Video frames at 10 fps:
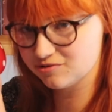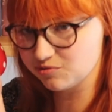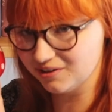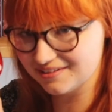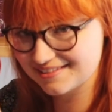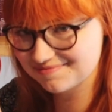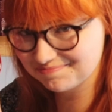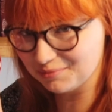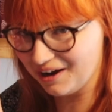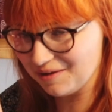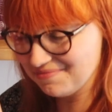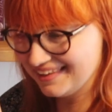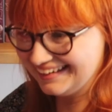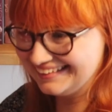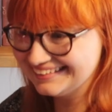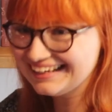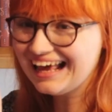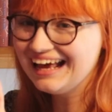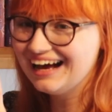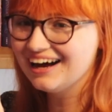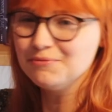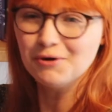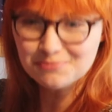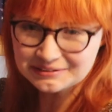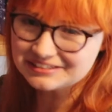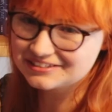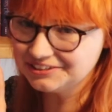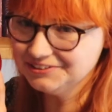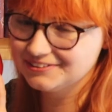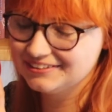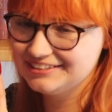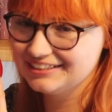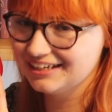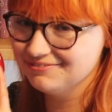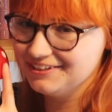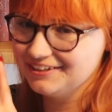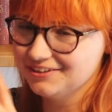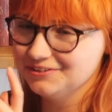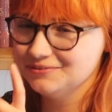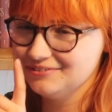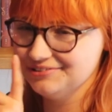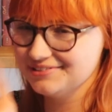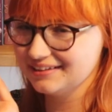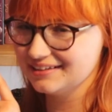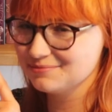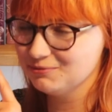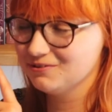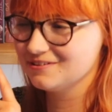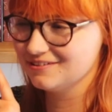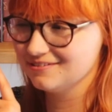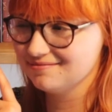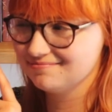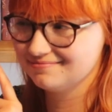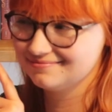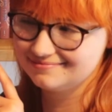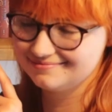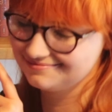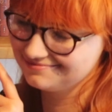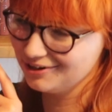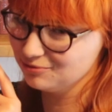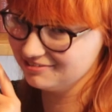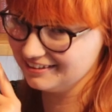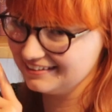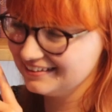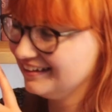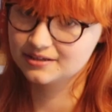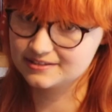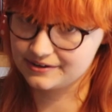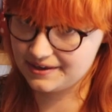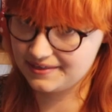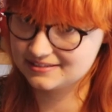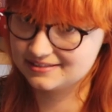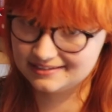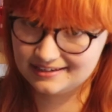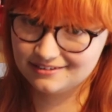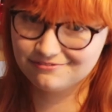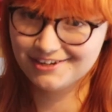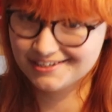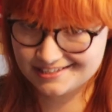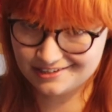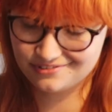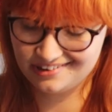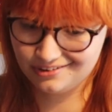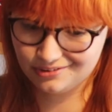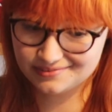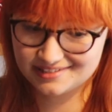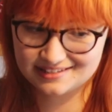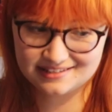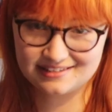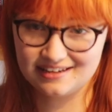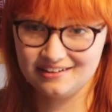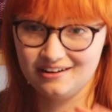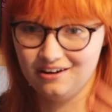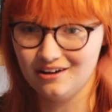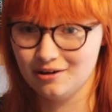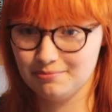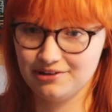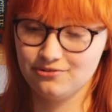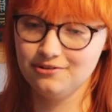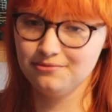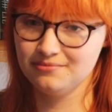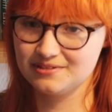used once, but I'm hoping to do a video using this more soon, hopefully. So yeah, that's the first set of shelves. This is in our bedroom,